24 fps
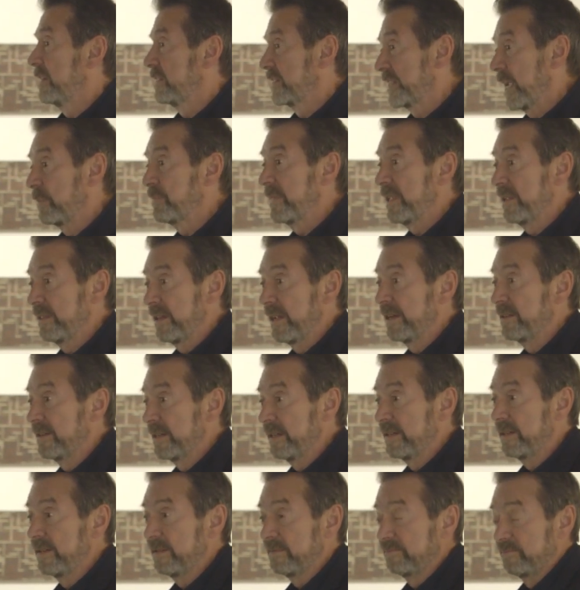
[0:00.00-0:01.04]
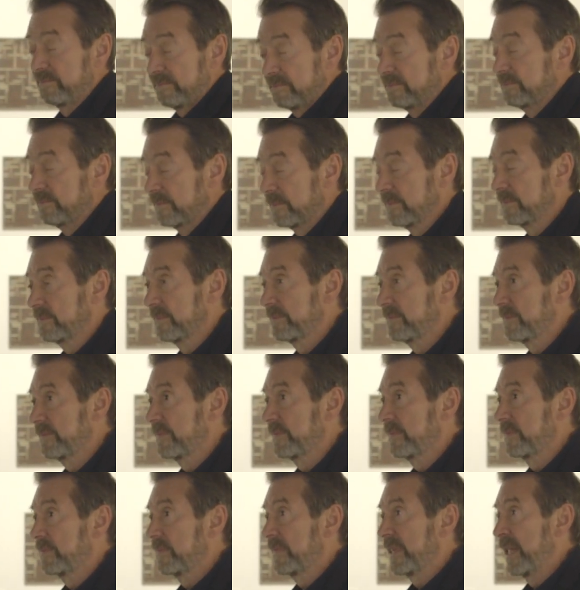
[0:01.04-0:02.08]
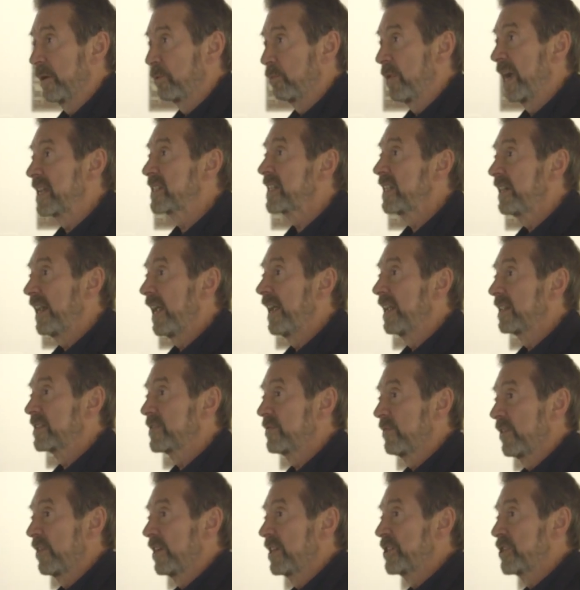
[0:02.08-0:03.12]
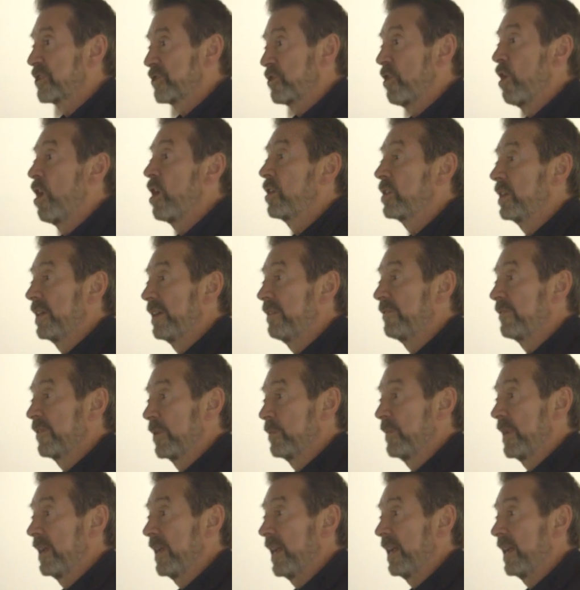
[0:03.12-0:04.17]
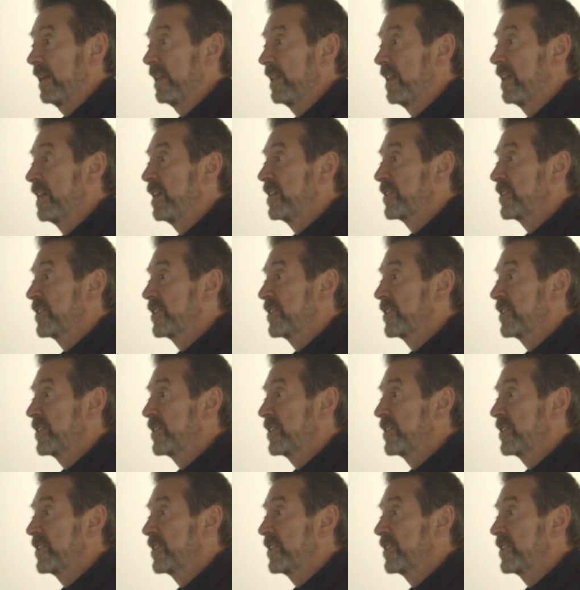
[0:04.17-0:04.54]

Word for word: something that, that resonates very strongly for me.